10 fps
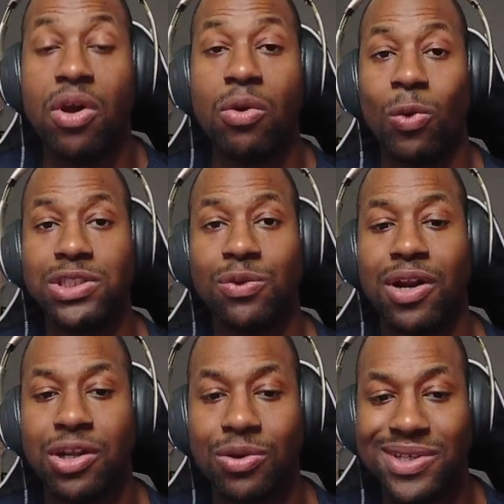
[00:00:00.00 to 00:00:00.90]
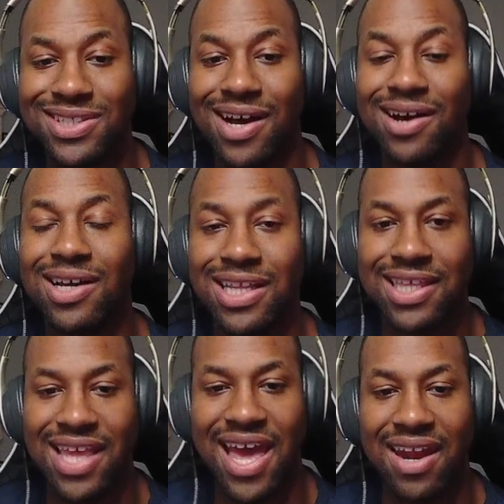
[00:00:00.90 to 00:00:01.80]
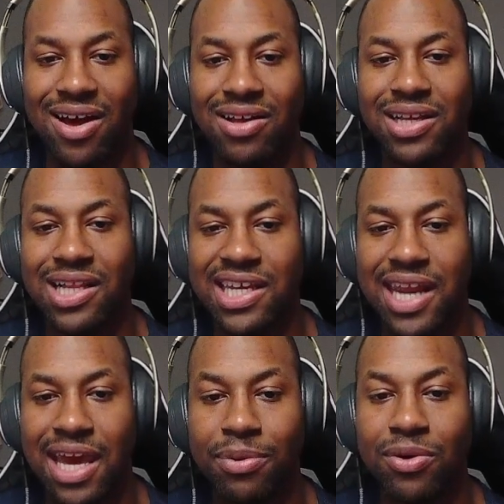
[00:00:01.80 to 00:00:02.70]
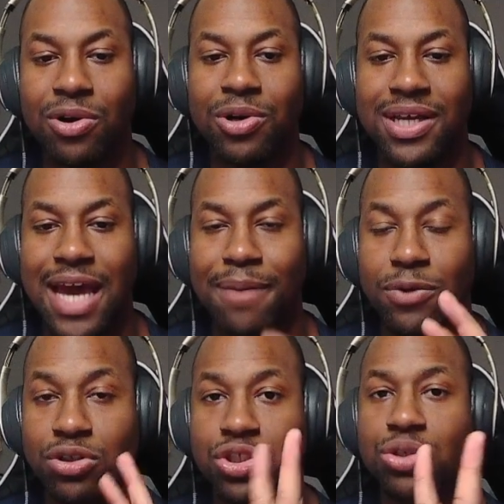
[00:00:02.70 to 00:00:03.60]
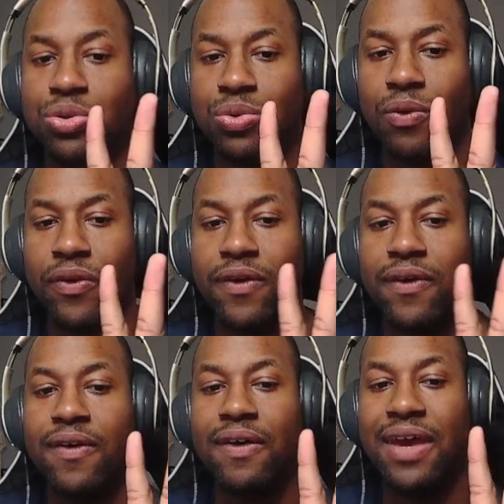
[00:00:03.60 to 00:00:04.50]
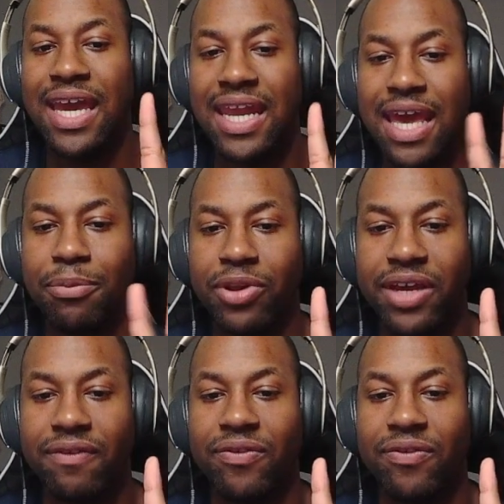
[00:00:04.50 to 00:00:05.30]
What you want to do is unclick that, unclick enable, go to adapter 2, enable it,